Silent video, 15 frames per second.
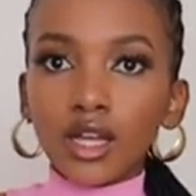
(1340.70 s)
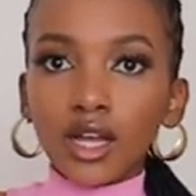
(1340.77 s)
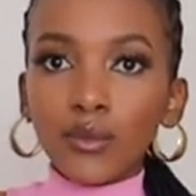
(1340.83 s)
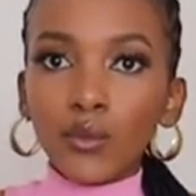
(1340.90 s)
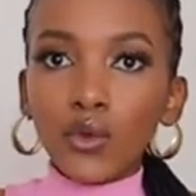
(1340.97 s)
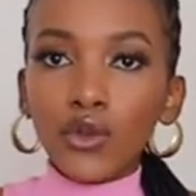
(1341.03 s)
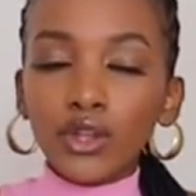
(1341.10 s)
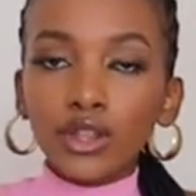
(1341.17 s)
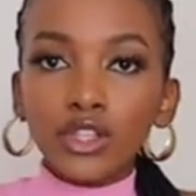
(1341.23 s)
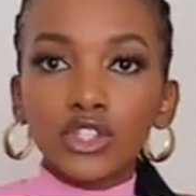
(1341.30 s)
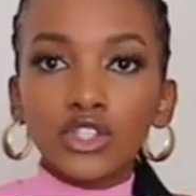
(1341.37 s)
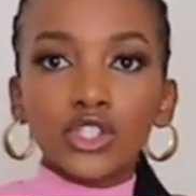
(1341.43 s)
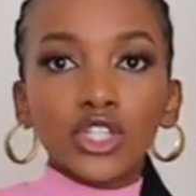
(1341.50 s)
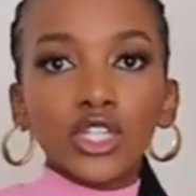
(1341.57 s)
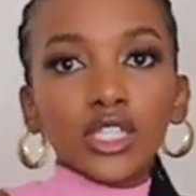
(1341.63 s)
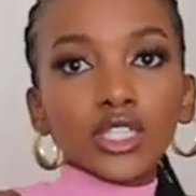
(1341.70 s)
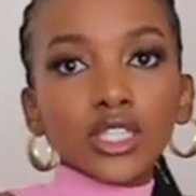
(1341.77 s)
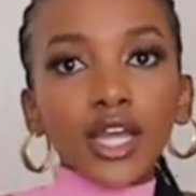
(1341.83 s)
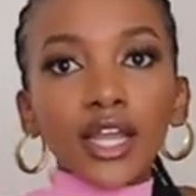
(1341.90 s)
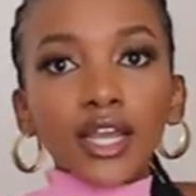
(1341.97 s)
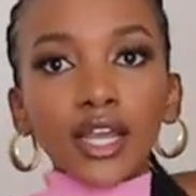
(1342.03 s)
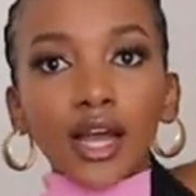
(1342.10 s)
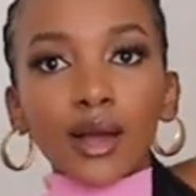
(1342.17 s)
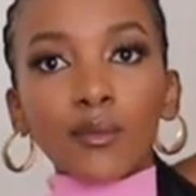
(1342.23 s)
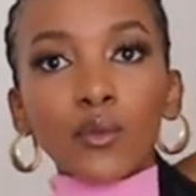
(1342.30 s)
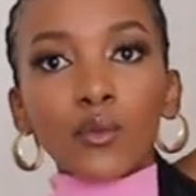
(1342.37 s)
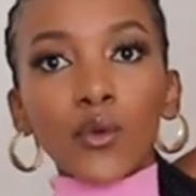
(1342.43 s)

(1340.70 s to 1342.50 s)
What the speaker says: And I'm